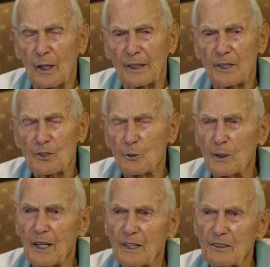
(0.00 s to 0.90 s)
I
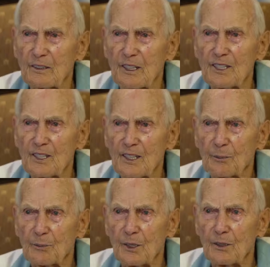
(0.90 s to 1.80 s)
guess we actually
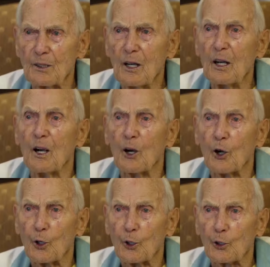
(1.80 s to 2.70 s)
slept in
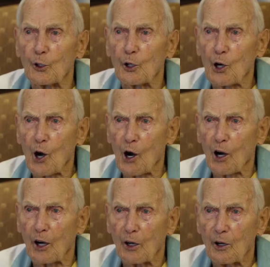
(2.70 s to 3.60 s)
her
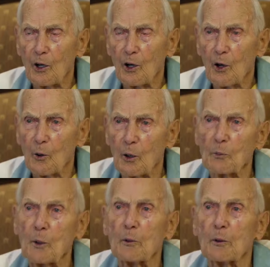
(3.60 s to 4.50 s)
car
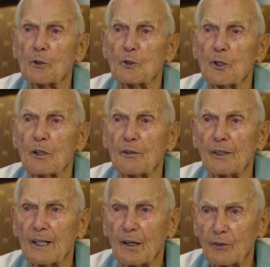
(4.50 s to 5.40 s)
when we were
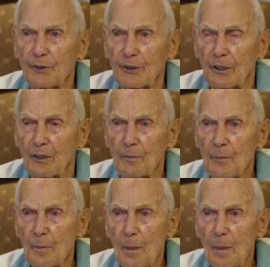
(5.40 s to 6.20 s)
driving out there.